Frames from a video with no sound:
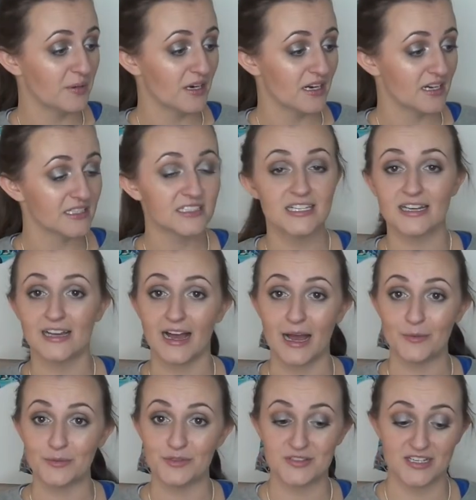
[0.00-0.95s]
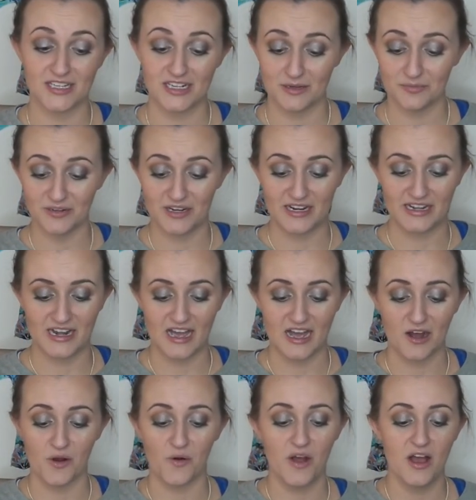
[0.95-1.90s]
but I'm using it up right
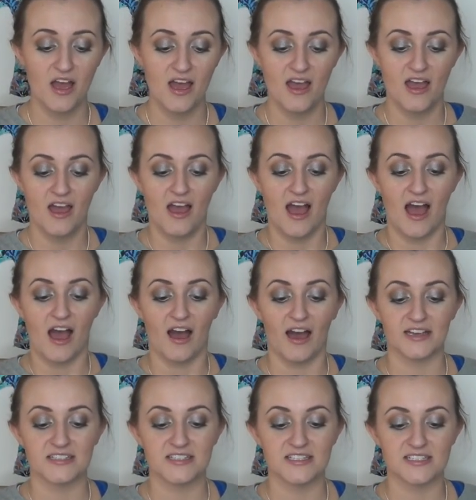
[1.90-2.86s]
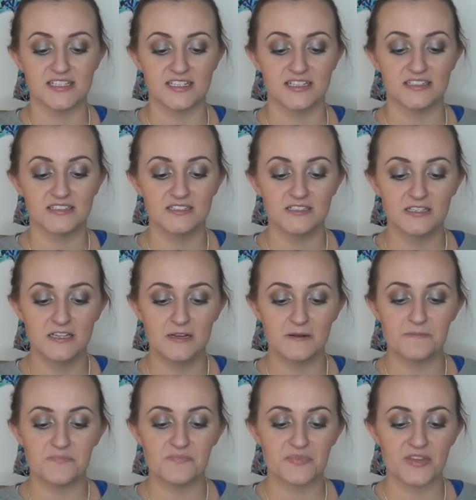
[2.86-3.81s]
now. I
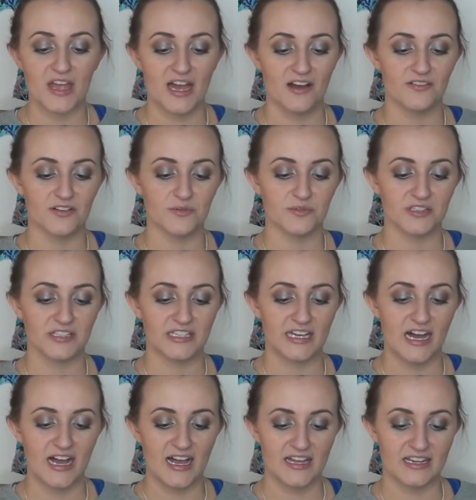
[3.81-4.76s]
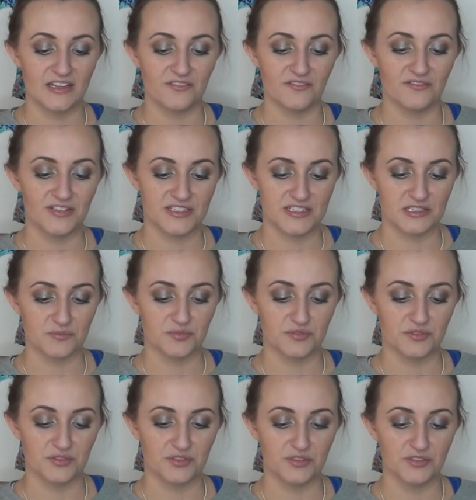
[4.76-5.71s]
still haven't really got any
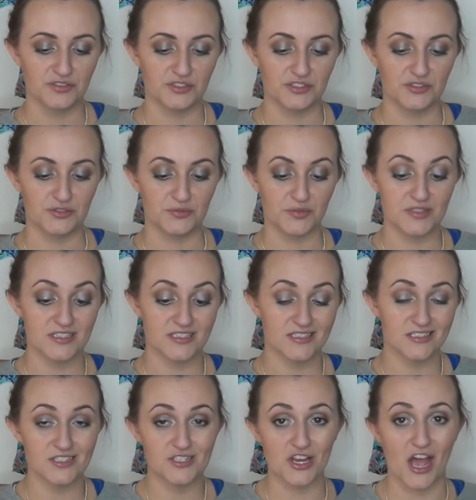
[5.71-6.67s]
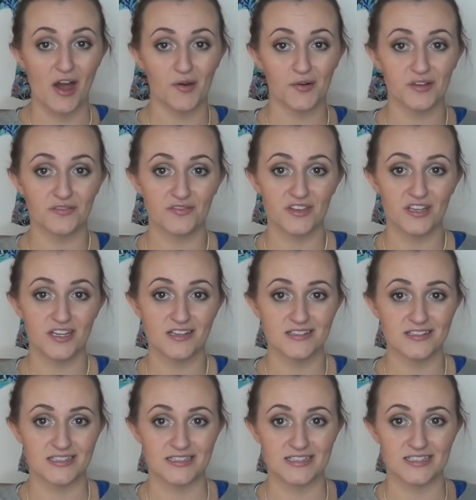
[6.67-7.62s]
visible usage out of
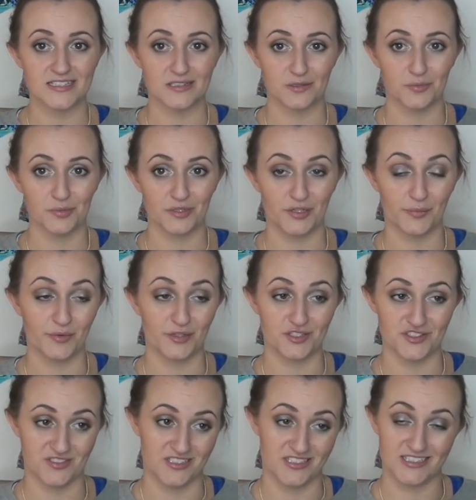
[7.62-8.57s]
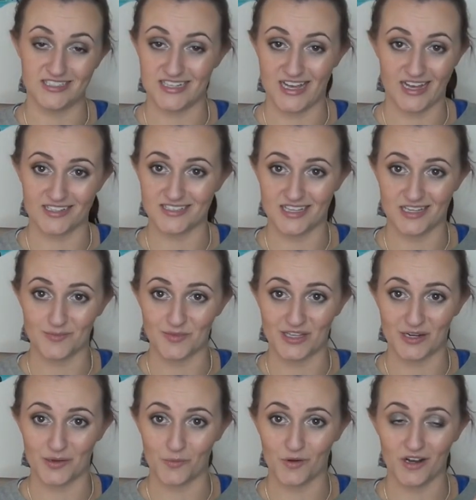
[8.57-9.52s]
this. It's still pretty much the exact same
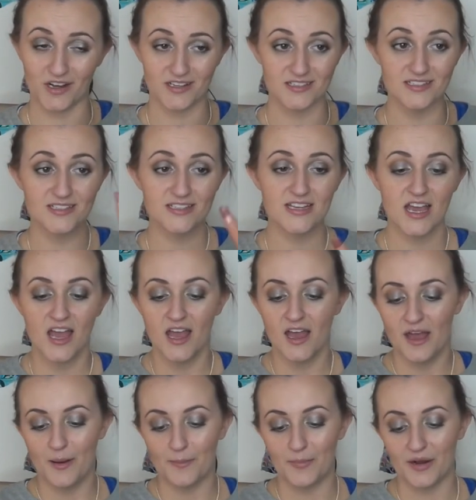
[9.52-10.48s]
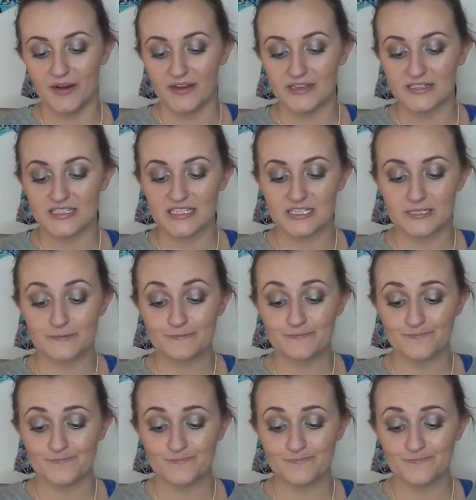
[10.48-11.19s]
that it was, but